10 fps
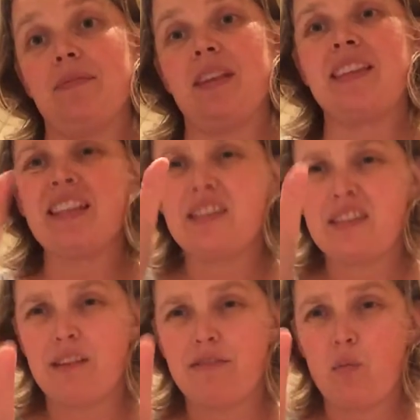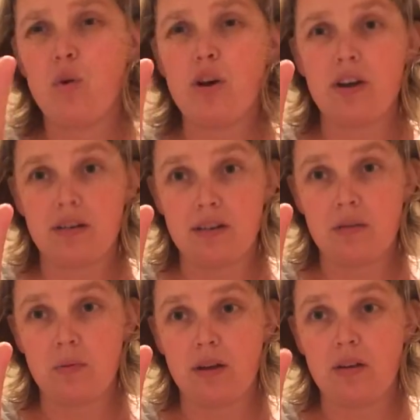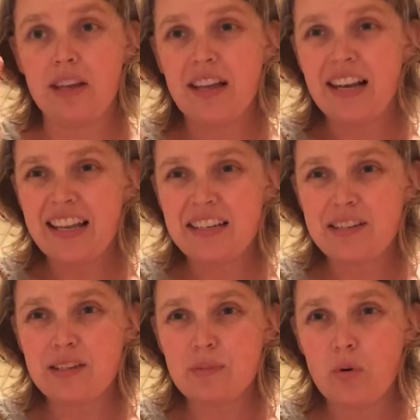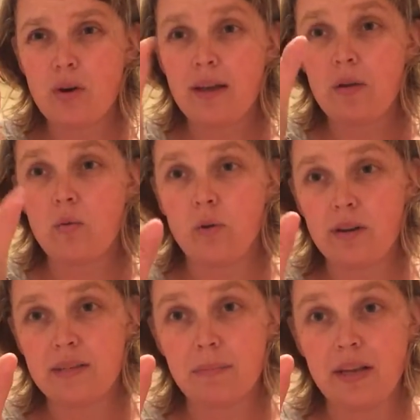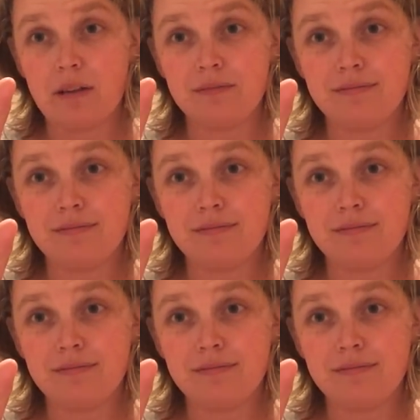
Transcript: And that's the sign for word as well. Letters are smaller, words are bigger.